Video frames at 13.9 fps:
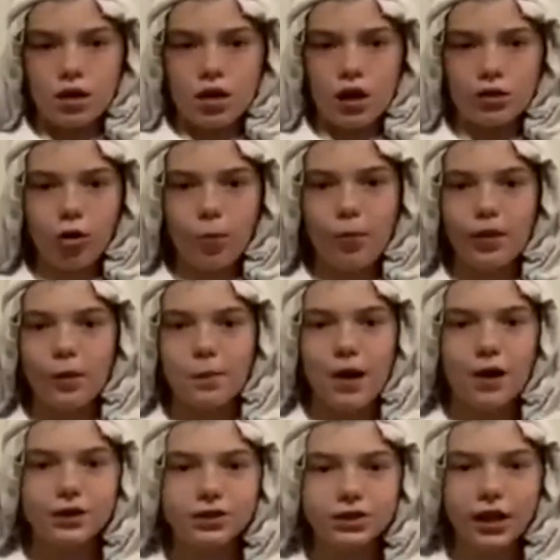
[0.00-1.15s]
I grew up in the
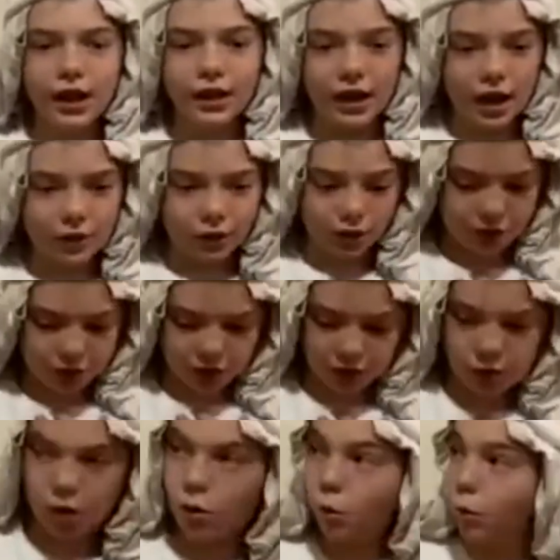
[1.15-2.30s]
palace and I had everything,
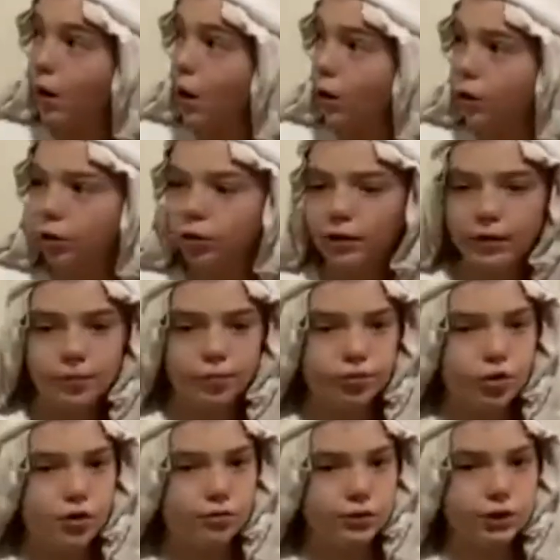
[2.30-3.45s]
wealth and
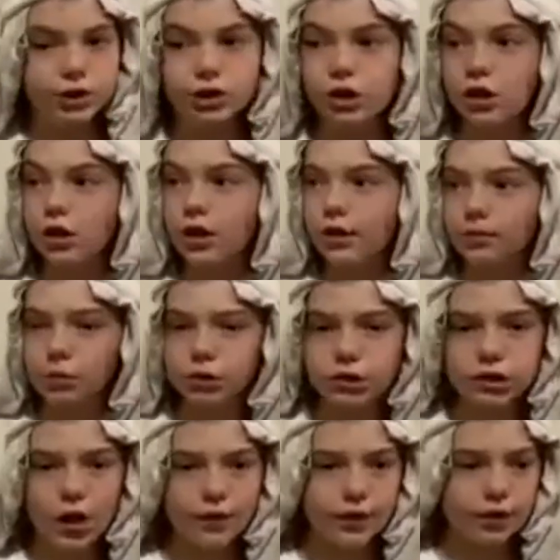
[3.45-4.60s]
privilege, and the most
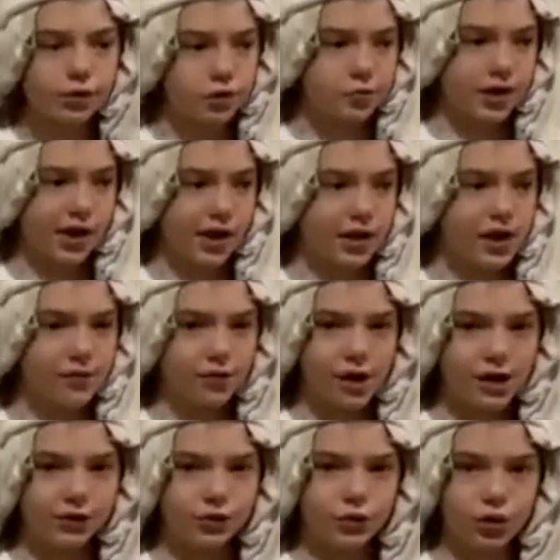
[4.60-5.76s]
loving nursemaid I could ever
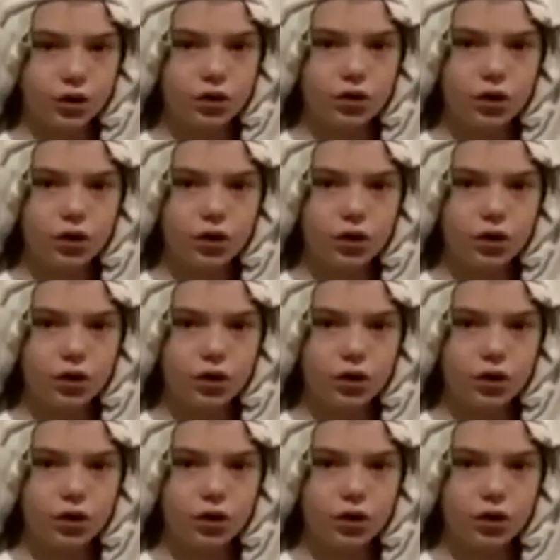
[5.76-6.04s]
ask for.